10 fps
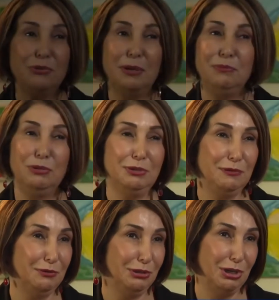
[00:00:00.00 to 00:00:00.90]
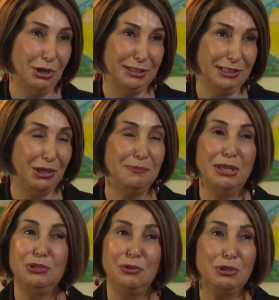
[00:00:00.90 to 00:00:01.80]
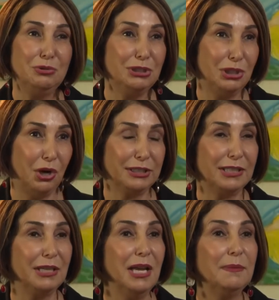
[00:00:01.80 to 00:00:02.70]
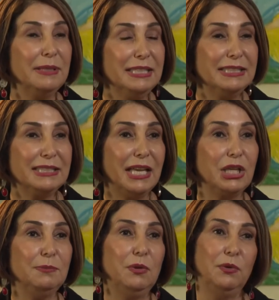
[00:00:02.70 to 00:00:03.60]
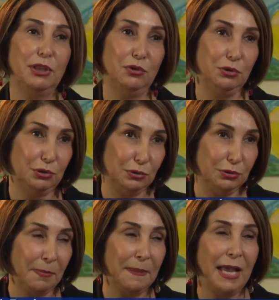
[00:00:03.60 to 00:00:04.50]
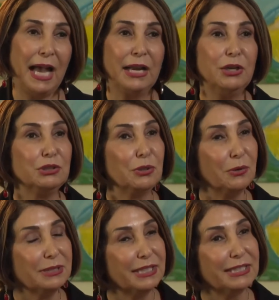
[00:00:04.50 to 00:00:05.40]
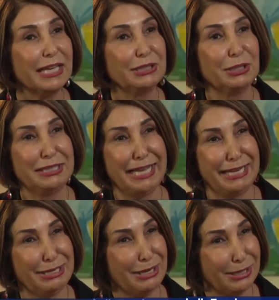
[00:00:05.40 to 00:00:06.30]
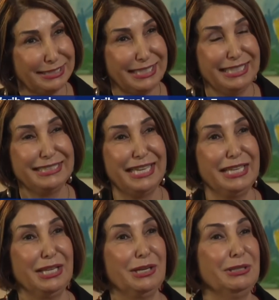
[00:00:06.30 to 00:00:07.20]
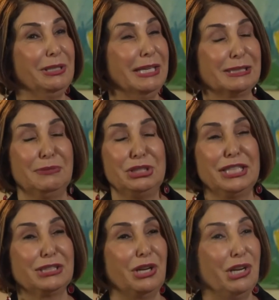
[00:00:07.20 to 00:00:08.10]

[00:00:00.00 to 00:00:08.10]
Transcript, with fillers: you a beautiful daughter. I'll make you a good daughter. Please take me with you too. And I told her that I cannot take her, as much as I